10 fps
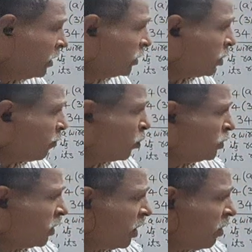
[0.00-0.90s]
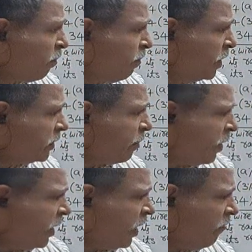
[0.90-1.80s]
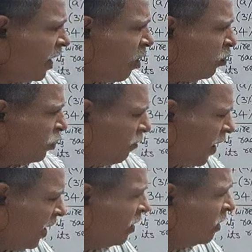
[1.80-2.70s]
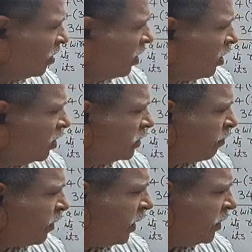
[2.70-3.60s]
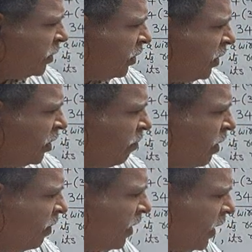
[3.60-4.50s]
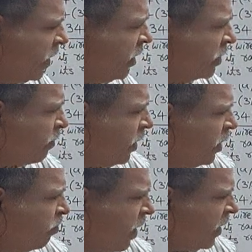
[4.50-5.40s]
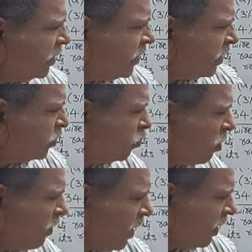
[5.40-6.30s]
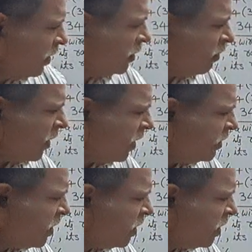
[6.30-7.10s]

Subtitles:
Suppose separately we have to divide separation here, b by at separate, minus x square by at separate.